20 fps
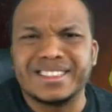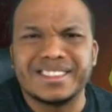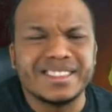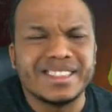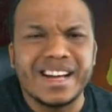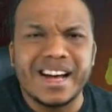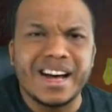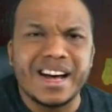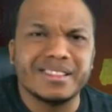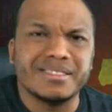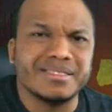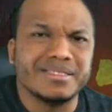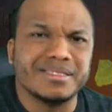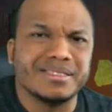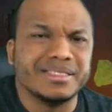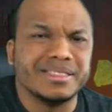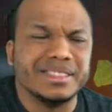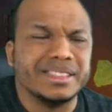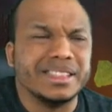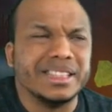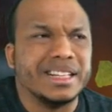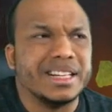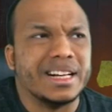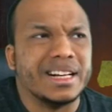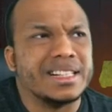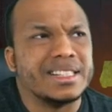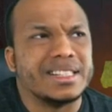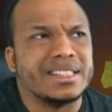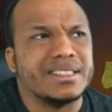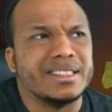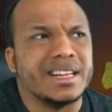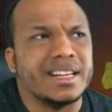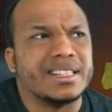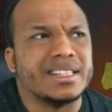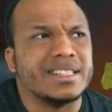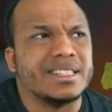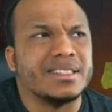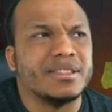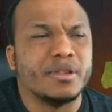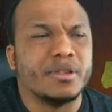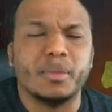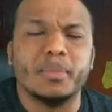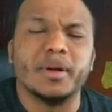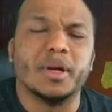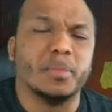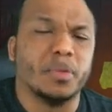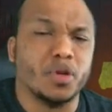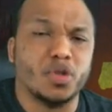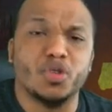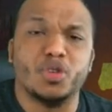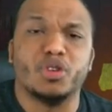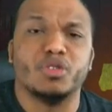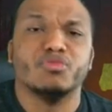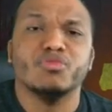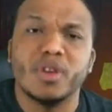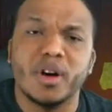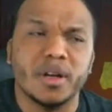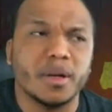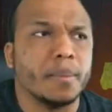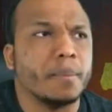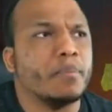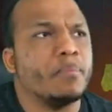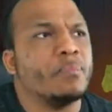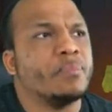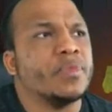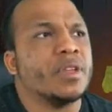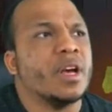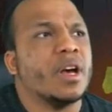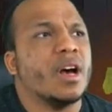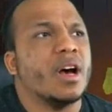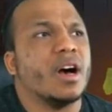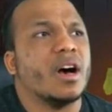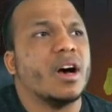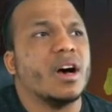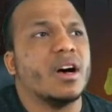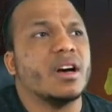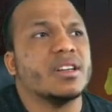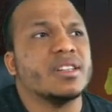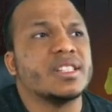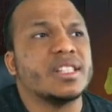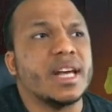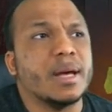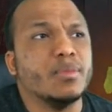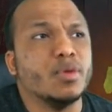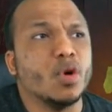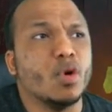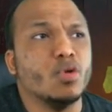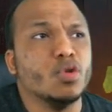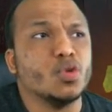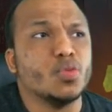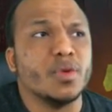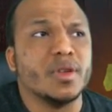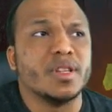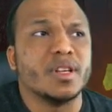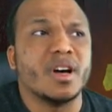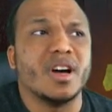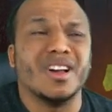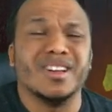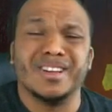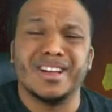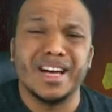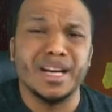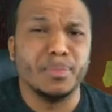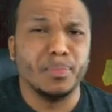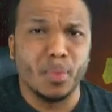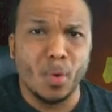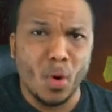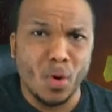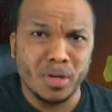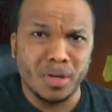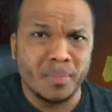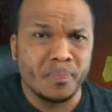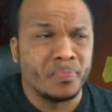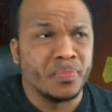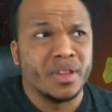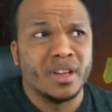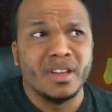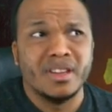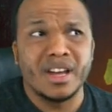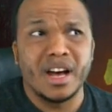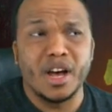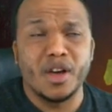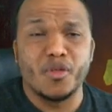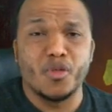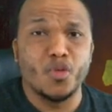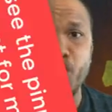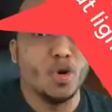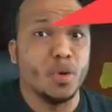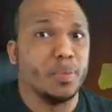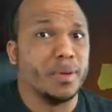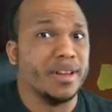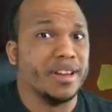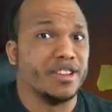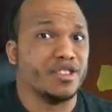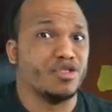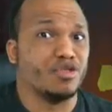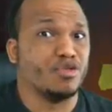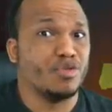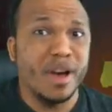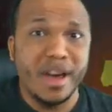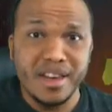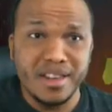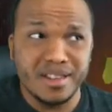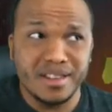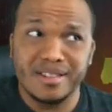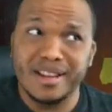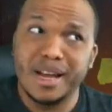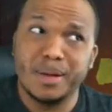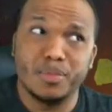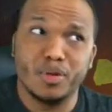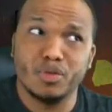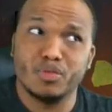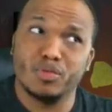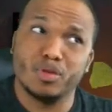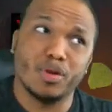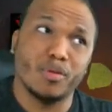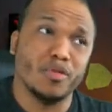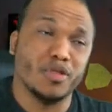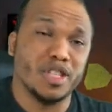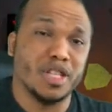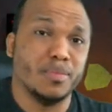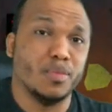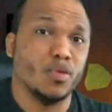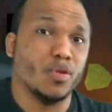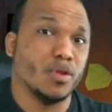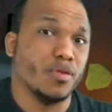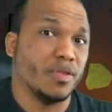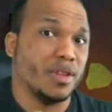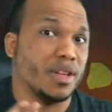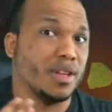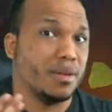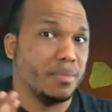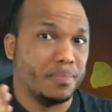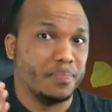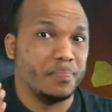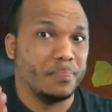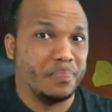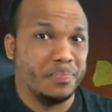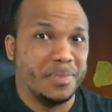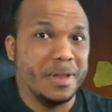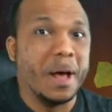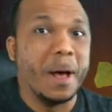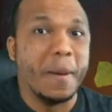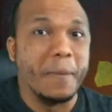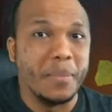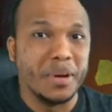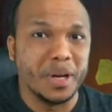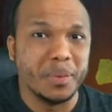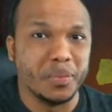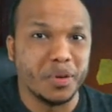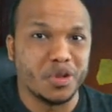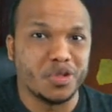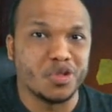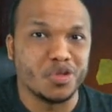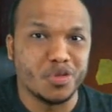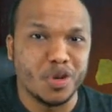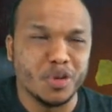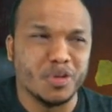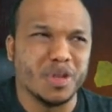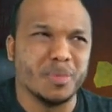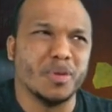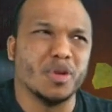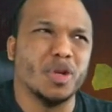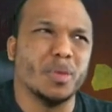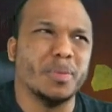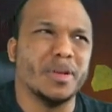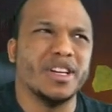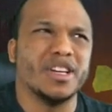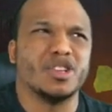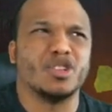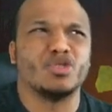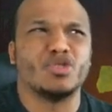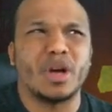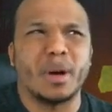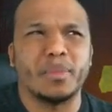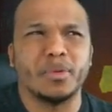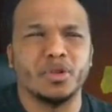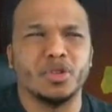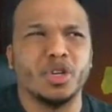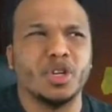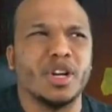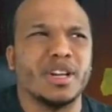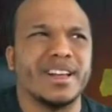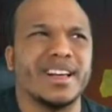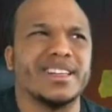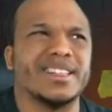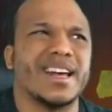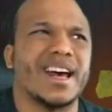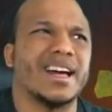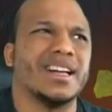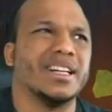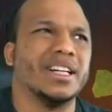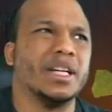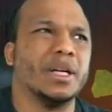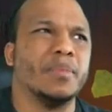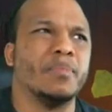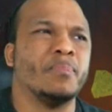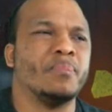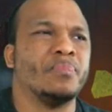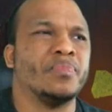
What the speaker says: not, there are better perks you can run. Same goes with Lightborn. Now, if you are playing as the Wraith, Lightborn will obviously be one of the better perks to run with, but you're playing as the Trapper, you're not exactly